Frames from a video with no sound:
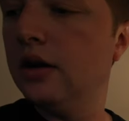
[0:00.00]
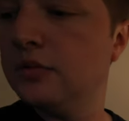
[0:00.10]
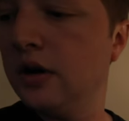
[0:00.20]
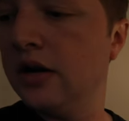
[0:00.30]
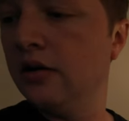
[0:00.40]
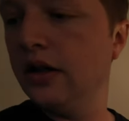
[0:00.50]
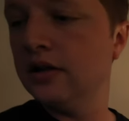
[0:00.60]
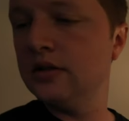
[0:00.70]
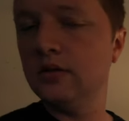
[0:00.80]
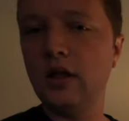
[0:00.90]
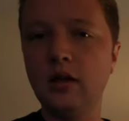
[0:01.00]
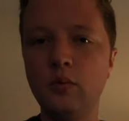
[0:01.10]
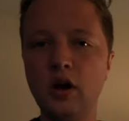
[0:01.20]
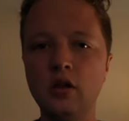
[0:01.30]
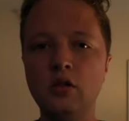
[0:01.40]
So I don't like to like
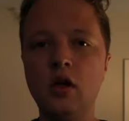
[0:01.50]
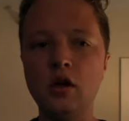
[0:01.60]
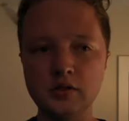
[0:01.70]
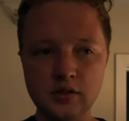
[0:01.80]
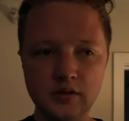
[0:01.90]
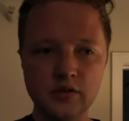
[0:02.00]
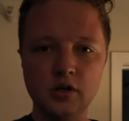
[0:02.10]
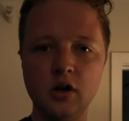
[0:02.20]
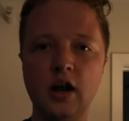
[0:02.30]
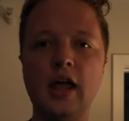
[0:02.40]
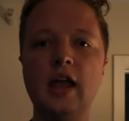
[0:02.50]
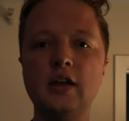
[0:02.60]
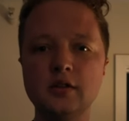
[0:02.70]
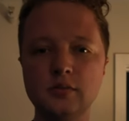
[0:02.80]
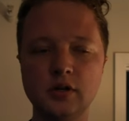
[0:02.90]
wear a long sleeve shirt and
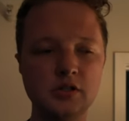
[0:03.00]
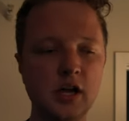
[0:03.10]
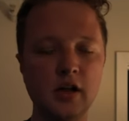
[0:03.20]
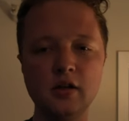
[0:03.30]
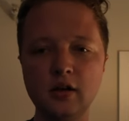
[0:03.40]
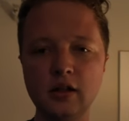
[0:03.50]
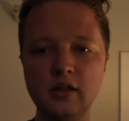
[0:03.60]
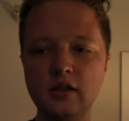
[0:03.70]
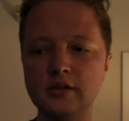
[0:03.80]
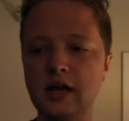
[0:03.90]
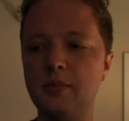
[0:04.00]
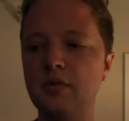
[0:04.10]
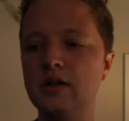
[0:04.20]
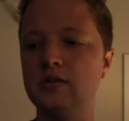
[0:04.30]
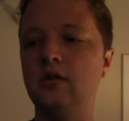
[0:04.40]
a sports jacket or anything on top of
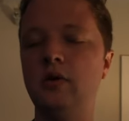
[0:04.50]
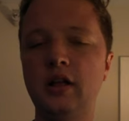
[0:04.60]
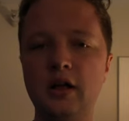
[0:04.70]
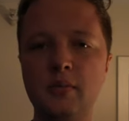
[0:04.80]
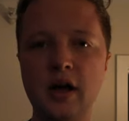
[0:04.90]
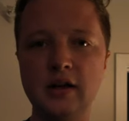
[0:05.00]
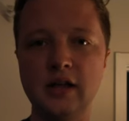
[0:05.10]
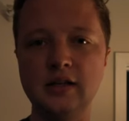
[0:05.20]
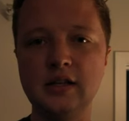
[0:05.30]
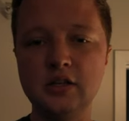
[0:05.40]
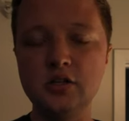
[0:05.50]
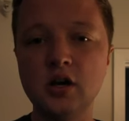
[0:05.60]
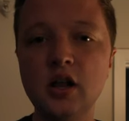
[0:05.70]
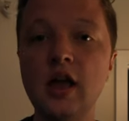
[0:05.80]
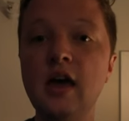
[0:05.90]
that. So I'll wear like a mock neck
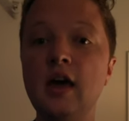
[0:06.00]
t-shirt.